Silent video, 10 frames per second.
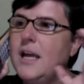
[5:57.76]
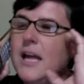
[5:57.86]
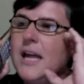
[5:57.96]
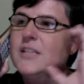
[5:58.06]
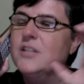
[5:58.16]

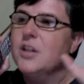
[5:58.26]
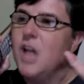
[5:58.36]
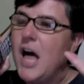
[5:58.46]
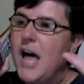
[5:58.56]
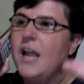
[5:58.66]
is a
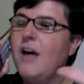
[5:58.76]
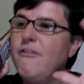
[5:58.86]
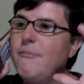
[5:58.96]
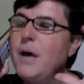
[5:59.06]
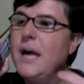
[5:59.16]
lot of
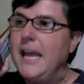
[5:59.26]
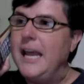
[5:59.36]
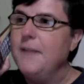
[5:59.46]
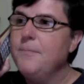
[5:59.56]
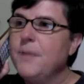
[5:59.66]

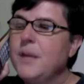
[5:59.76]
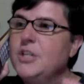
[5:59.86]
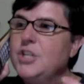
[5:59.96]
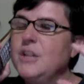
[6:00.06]
money to